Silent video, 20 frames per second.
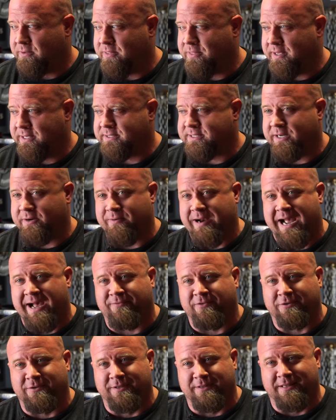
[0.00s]
things
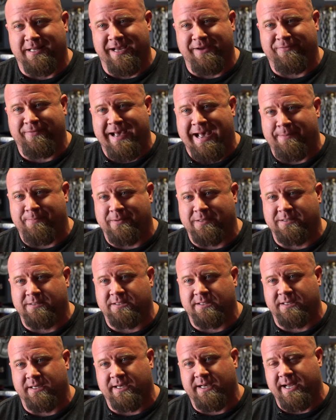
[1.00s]
unravel and life happens
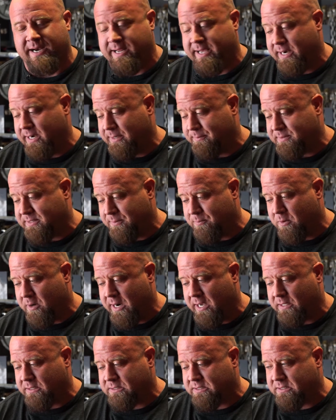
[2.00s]
and you kind of end up somewhere
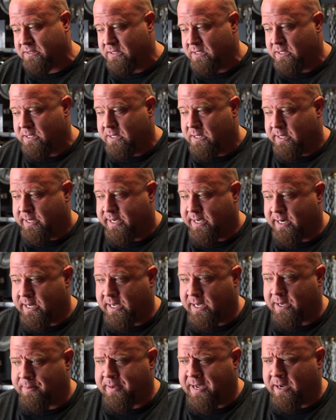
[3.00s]
else. And
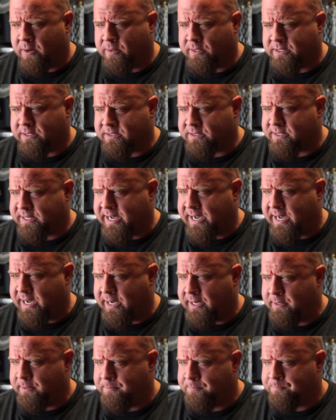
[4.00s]
I was
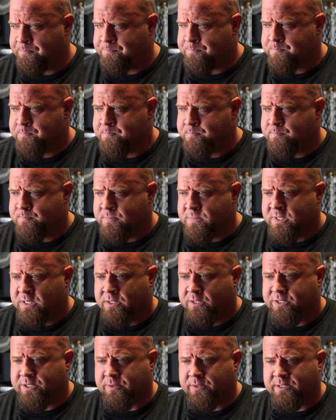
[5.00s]

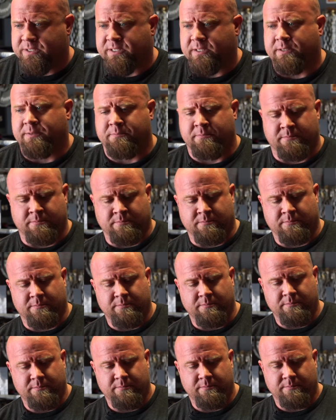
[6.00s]
doing some
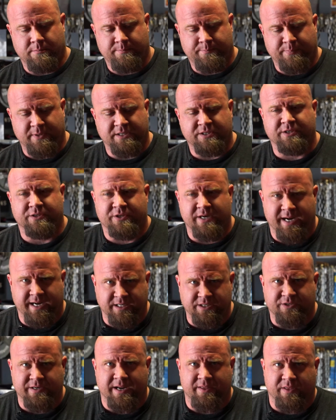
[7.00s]
personal training,
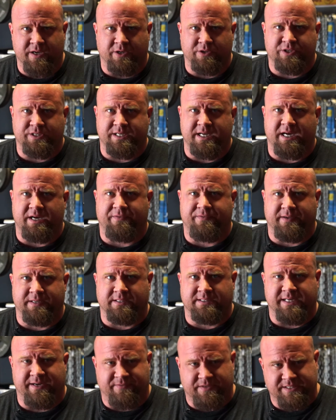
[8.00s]
strength coach stuff in
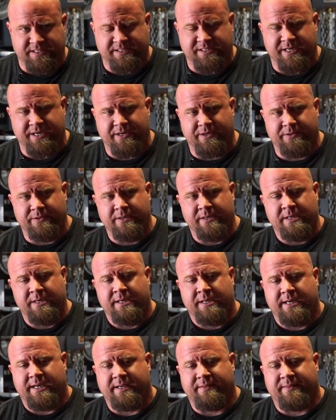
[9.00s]
San Francisco.
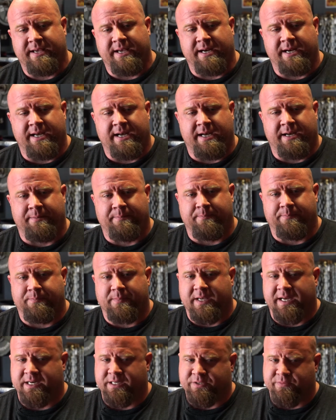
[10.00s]
And then
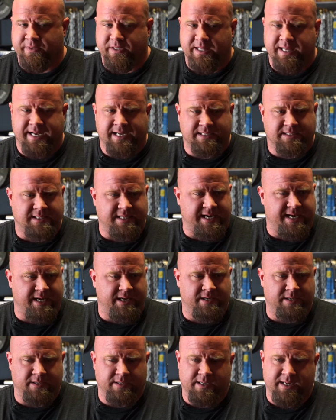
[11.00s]
I just realized that
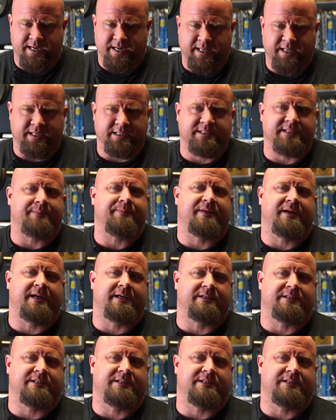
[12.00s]
I needed something else